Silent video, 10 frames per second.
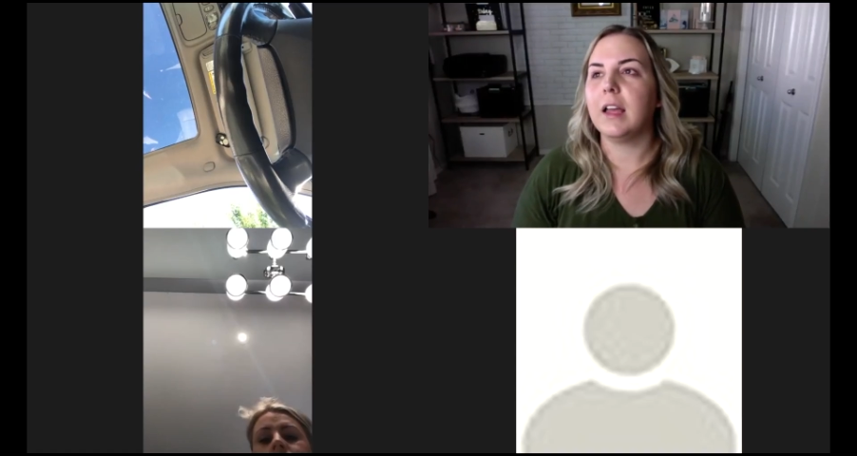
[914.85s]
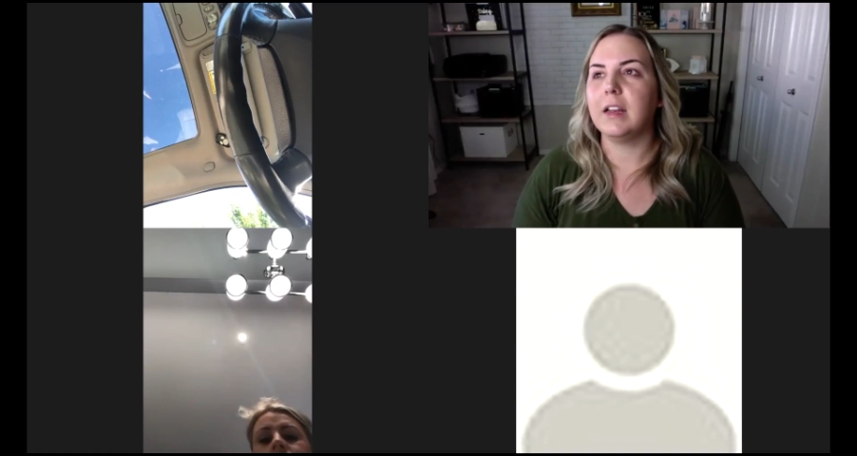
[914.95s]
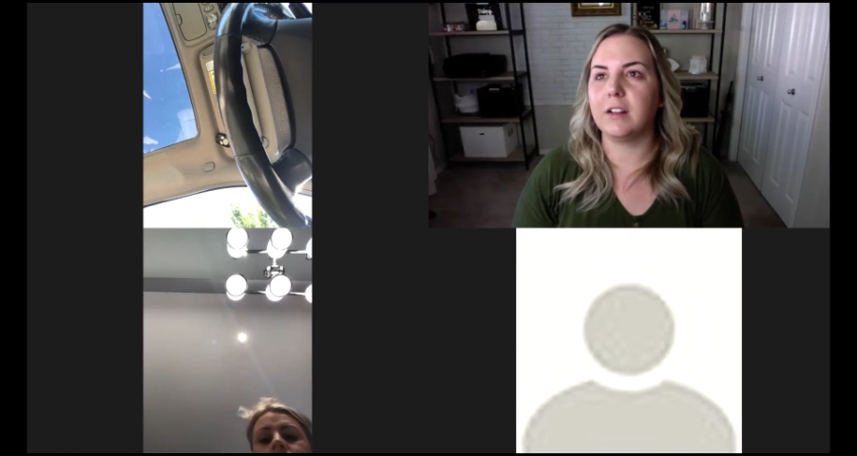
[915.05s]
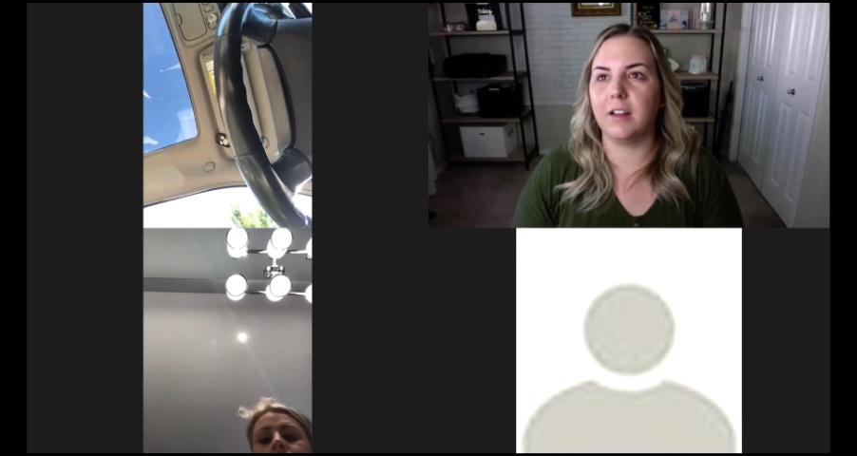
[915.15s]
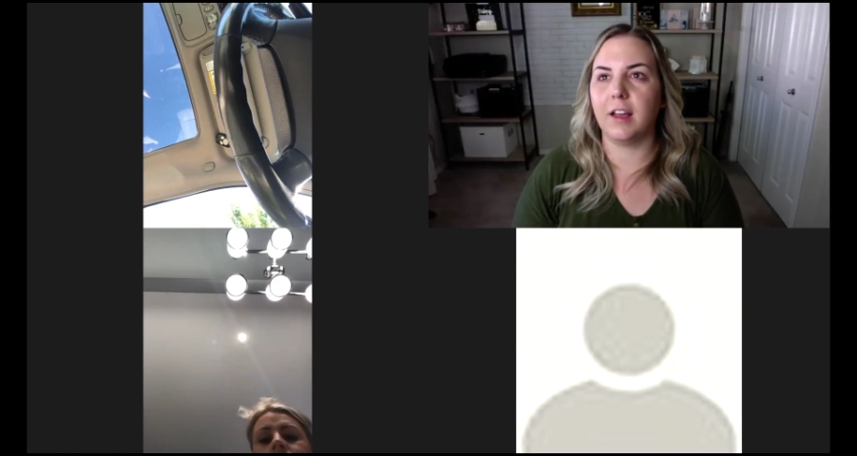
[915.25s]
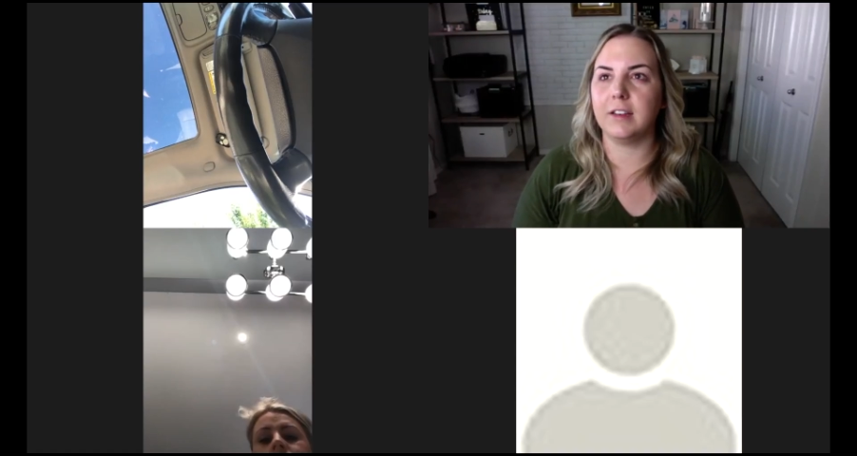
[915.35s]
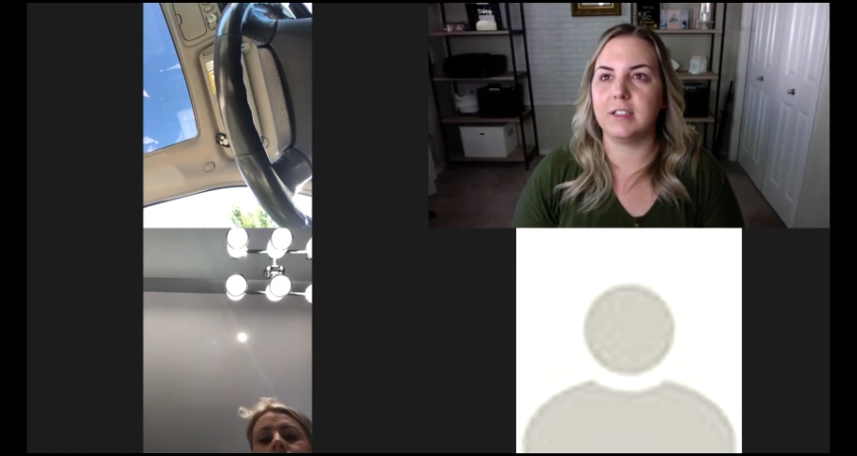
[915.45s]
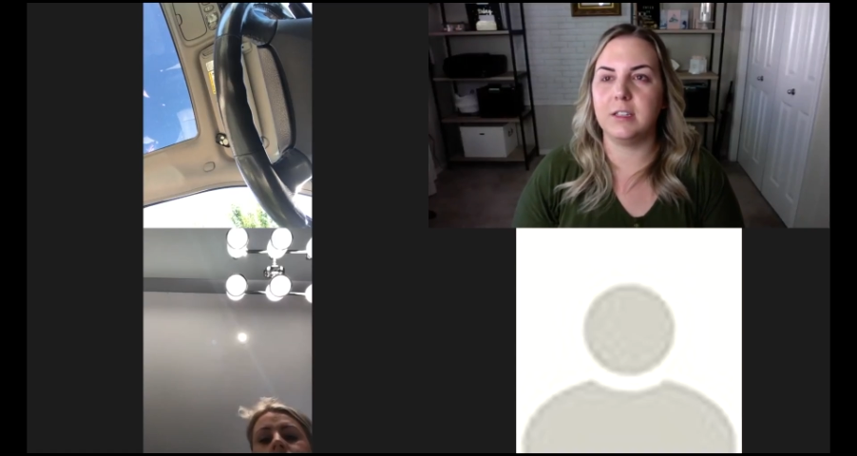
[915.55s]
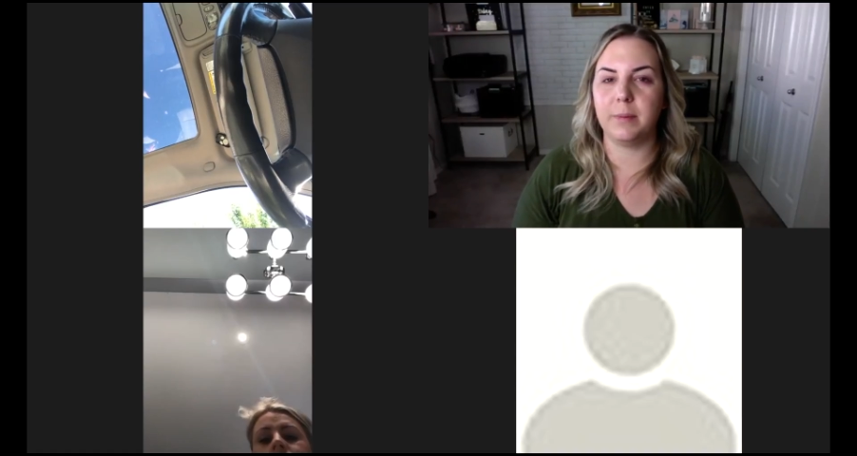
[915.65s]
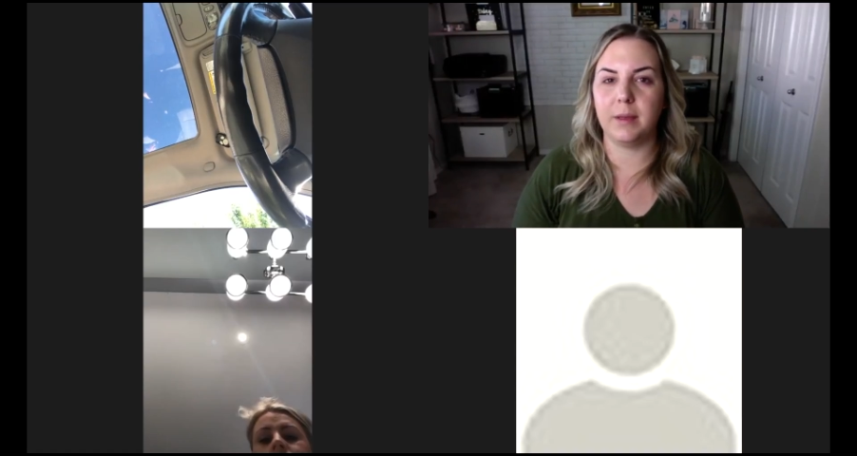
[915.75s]
inclined
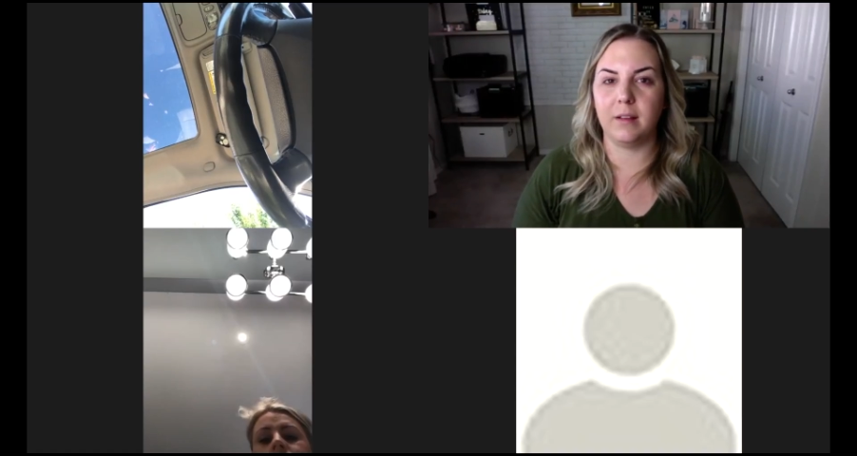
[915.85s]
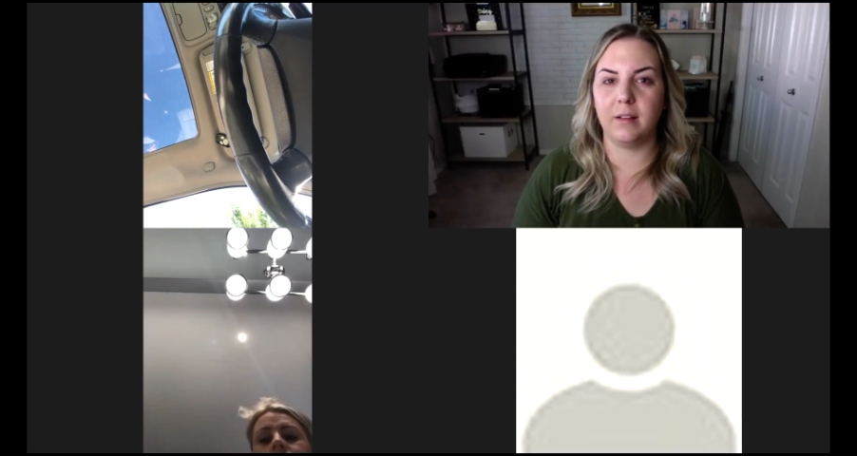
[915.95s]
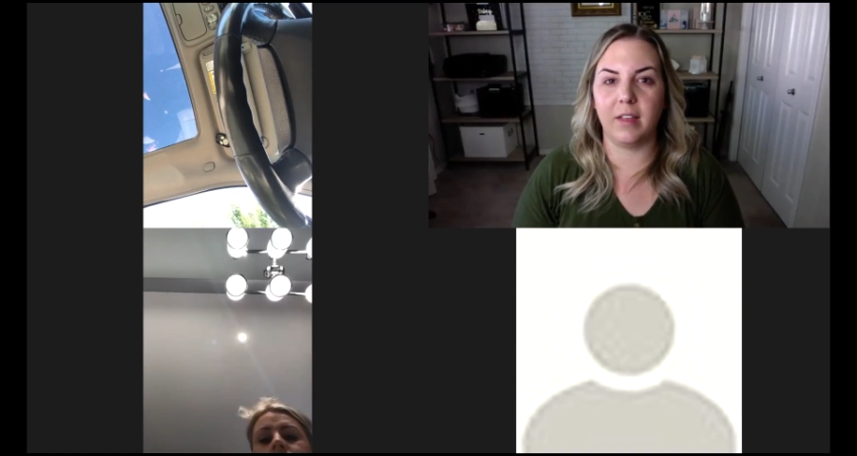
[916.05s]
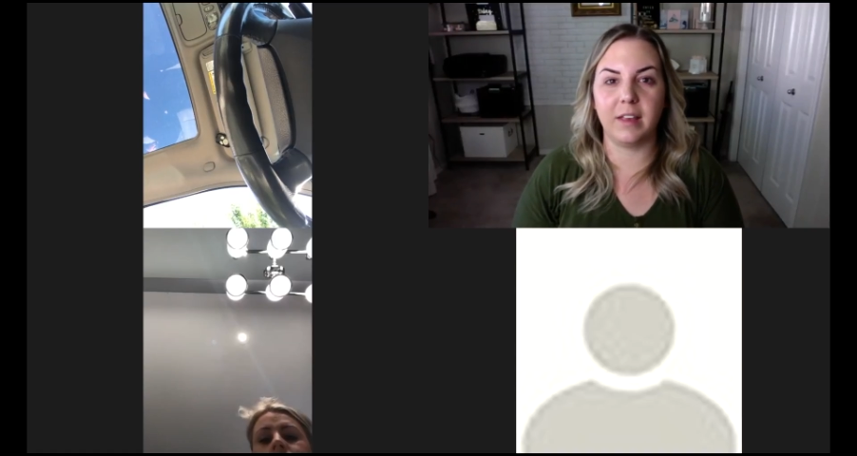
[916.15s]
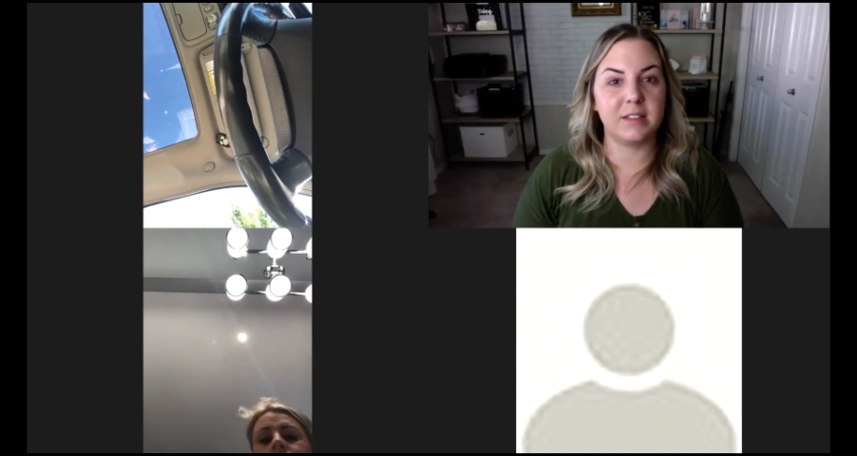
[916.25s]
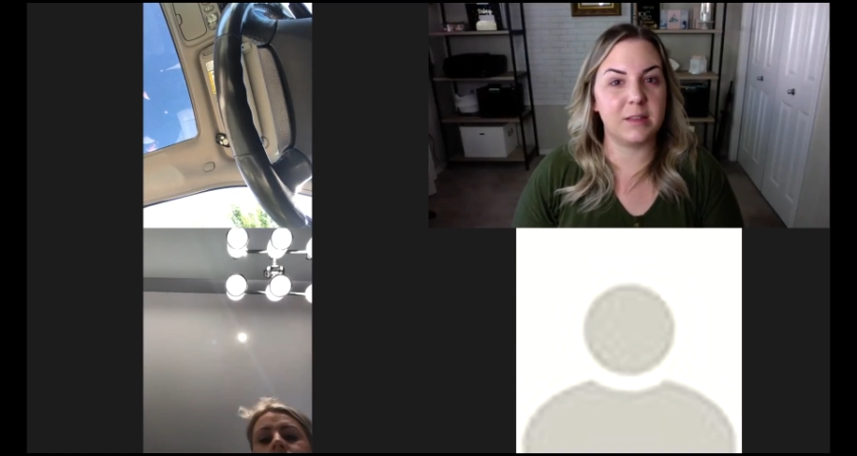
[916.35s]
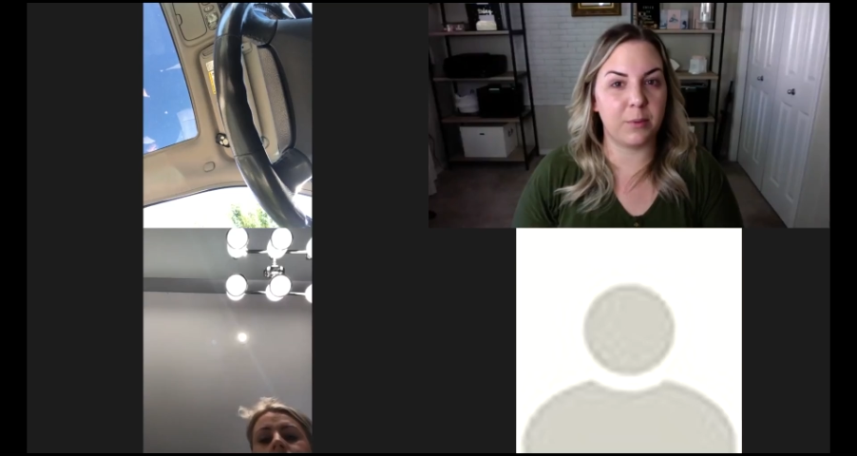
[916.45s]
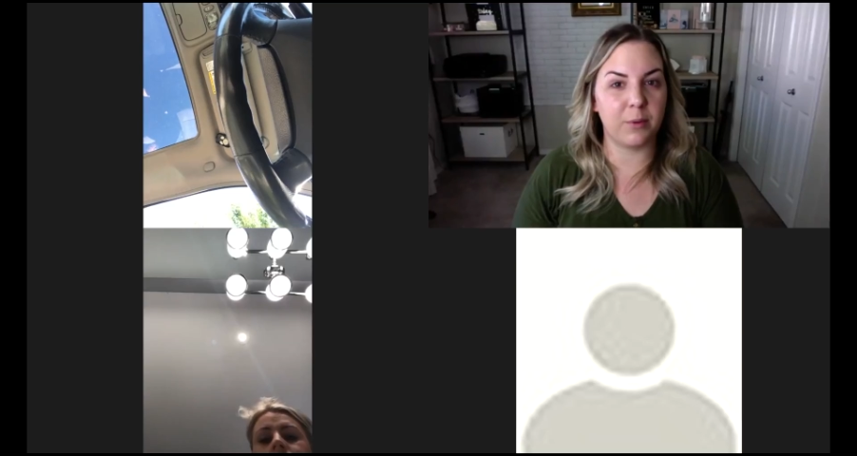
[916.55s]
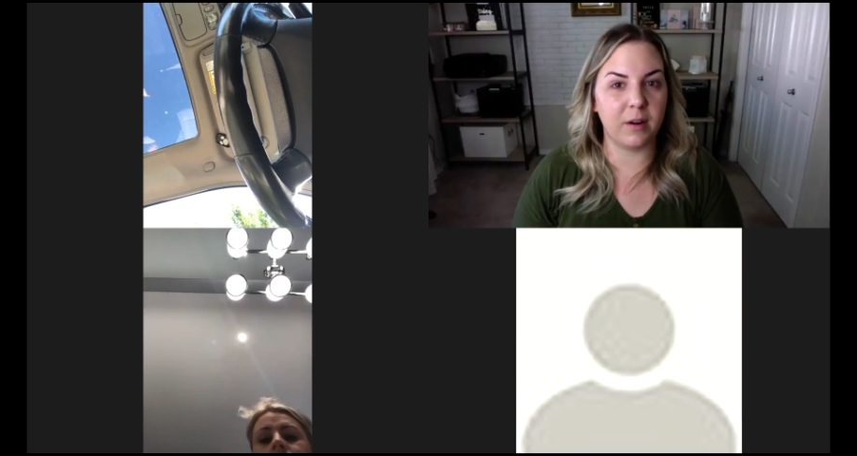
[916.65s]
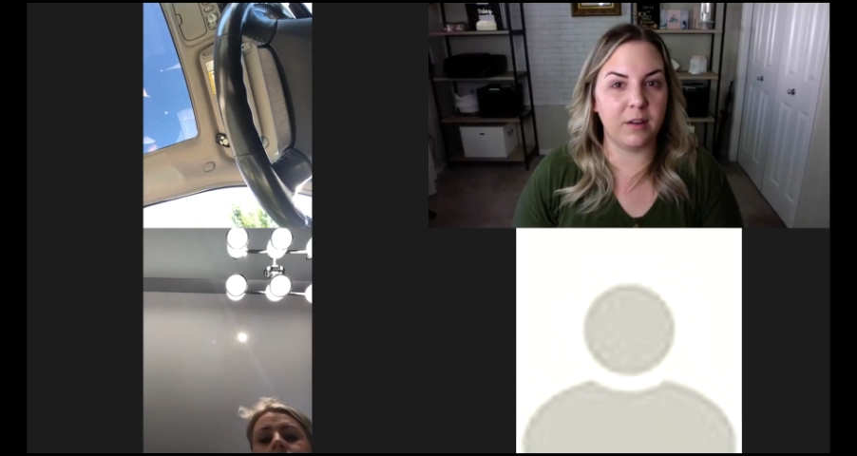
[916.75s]
to be like
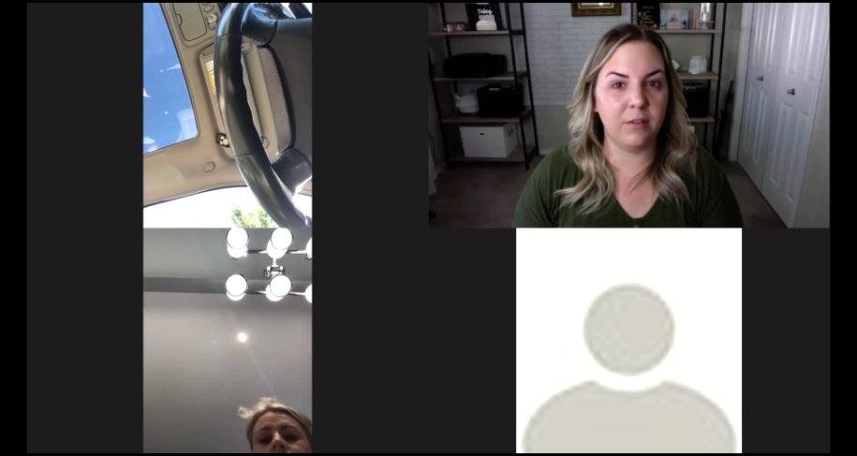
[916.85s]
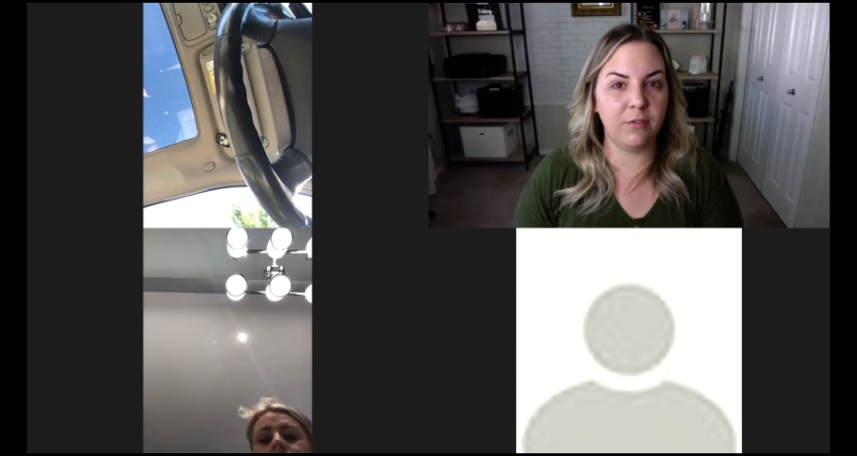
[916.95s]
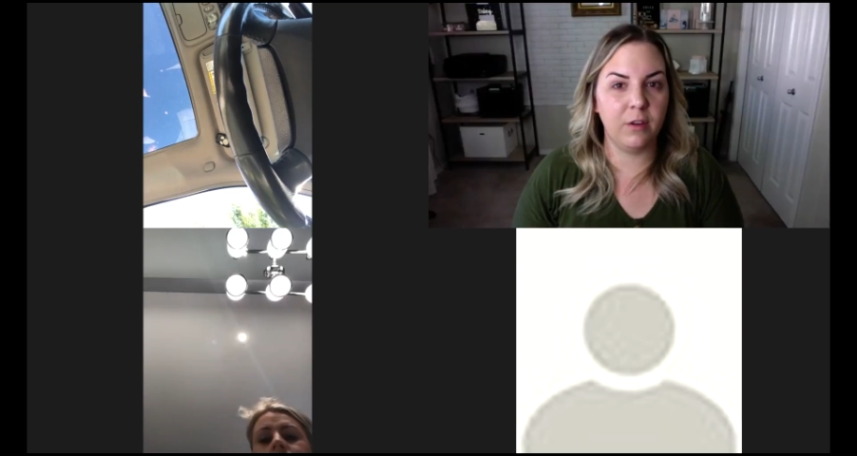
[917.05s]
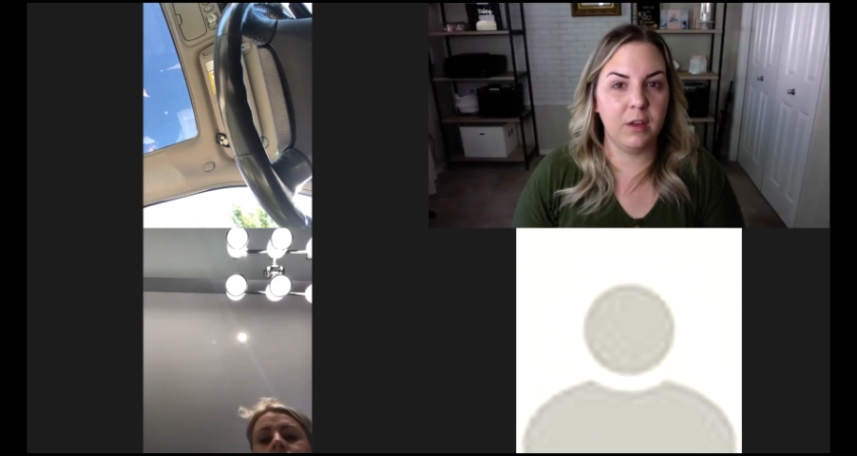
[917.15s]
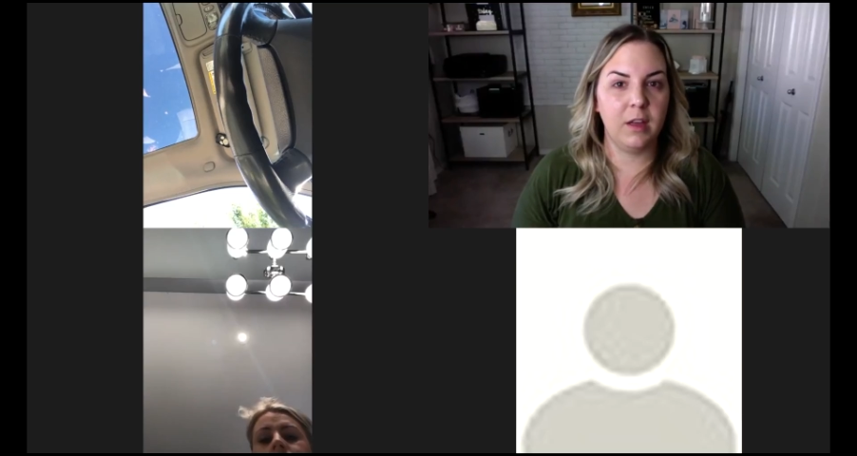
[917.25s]
supportive